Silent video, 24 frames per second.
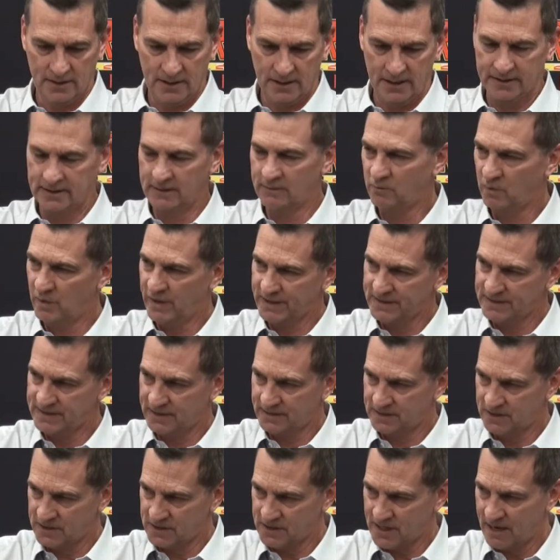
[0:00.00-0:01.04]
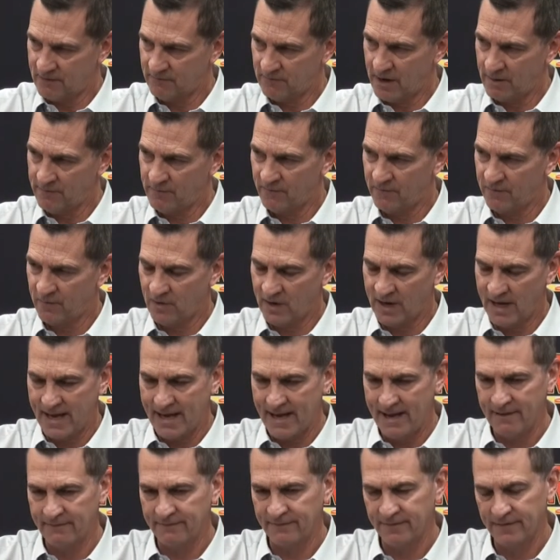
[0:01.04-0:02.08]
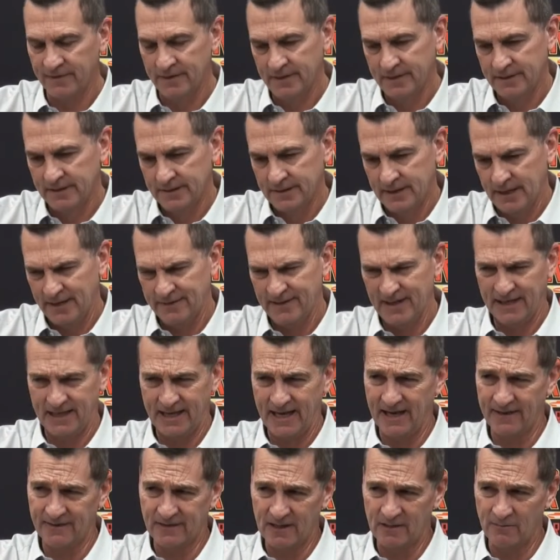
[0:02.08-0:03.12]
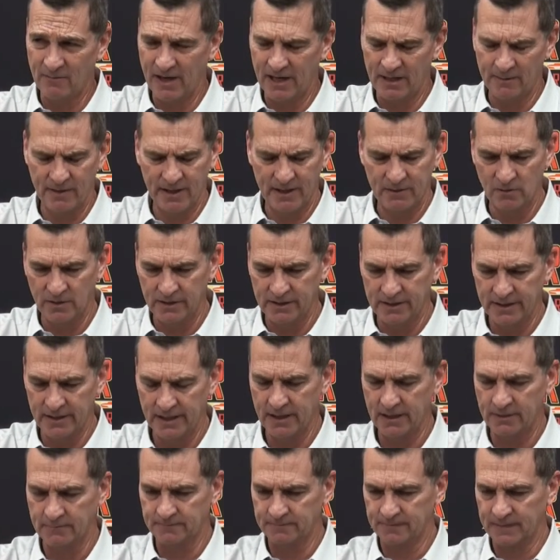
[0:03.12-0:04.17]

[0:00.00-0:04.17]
and then Wicks hit the shot right before half. I think Anthony might have made one in there